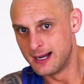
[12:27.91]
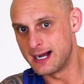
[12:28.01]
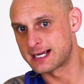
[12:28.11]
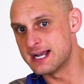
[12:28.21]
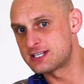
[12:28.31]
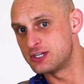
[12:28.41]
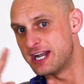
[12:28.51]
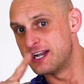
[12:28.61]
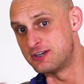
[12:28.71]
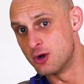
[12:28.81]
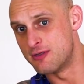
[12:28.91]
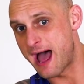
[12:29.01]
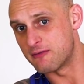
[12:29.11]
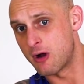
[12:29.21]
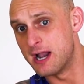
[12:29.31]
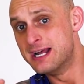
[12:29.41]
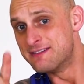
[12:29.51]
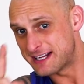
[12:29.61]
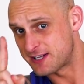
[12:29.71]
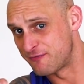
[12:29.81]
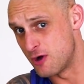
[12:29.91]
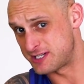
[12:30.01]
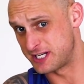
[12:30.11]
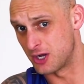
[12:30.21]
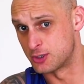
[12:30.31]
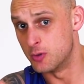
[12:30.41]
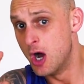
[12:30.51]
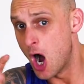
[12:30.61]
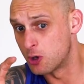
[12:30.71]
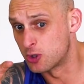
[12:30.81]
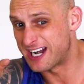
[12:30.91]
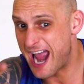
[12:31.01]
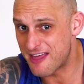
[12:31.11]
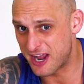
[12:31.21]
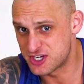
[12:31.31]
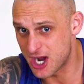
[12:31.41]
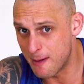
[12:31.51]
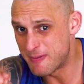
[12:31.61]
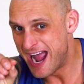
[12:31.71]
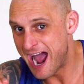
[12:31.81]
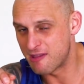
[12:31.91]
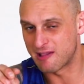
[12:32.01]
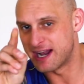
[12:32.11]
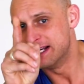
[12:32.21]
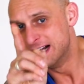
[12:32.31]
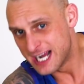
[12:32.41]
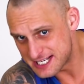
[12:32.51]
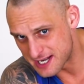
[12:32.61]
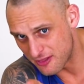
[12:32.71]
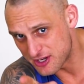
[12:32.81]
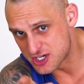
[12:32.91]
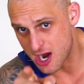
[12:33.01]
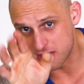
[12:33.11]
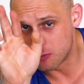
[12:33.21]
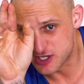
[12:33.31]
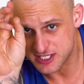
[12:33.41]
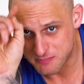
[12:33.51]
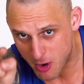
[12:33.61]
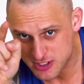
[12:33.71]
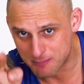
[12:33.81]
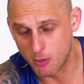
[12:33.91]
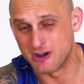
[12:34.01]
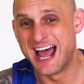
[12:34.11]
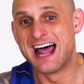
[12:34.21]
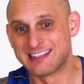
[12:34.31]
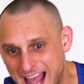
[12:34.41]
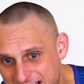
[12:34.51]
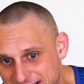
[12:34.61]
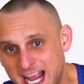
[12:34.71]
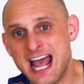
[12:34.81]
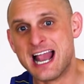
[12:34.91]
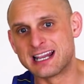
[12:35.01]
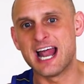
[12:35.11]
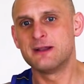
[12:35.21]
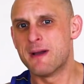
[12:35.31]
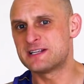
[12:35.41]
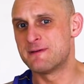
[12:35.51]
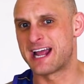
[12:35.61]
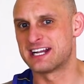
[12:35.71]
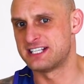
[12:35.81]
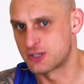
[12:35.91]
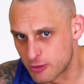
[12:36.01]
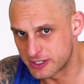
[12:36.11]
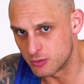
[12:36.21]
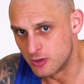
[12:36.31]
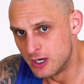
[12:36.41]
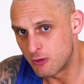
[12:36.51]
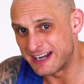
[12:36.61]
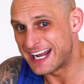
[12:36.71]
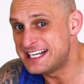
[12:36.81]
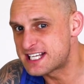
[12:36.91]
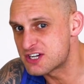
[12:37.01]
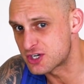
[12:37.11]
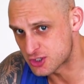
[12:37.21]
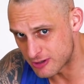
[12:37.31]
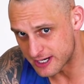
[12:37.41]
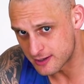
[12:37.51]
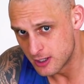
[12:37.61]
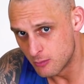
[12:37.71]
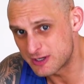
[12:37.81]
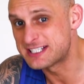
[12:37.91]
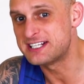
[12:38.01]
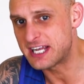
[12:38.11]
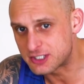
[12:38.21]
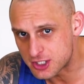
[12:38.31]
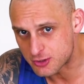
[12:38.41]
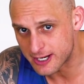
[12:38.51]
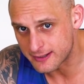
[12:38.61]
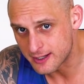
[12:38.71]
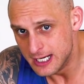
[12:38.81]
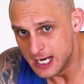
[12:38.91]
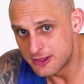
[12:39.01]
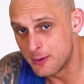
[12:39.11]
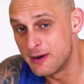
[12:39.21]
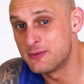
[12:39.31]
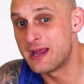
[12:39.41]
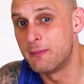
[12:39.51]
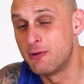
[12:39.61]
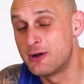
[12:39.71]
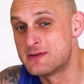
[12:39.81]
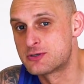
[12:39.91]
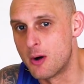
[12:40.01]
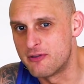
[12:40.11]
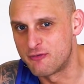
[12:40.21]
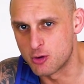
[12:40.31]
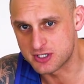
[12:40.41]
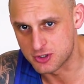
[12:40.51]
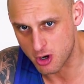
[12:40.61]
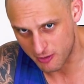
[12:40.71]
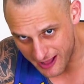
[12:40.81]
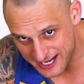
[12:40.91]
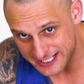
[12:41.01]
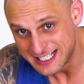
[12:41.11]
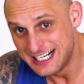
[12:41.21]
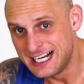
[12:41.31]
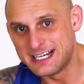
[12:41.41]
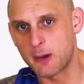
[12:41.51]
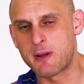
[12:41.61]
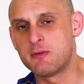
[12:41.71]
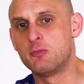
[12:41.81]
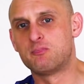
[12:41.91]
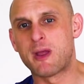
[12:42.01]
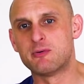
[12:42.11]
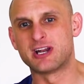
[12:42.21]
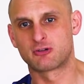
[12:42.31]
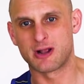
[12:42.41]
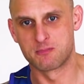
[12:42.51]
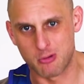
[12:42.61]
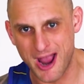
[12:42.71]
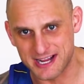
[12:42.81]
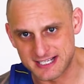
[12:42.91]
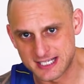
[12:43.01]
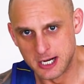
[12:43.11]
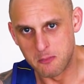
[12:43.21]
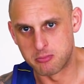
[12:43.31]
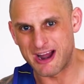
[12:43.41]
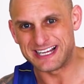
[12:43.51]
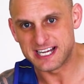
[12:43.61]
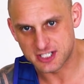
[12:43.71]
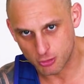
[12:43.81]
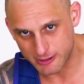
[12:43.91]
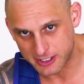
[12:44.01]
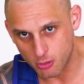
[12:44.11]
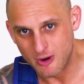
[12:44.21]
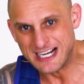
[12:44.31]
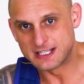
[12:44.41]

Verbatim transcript: Okay, so you need to do that, right? That's the first thing I'll do. I'll look at how they jump, how they land. Here's another thing, Jared, which is most important. Landing. Landing-based mechanics is critical, right? Eccentric strength. What is eccentric strength? The ability to absorb the force, control the landing. Now, people, people neglect breaks. Braking is critical.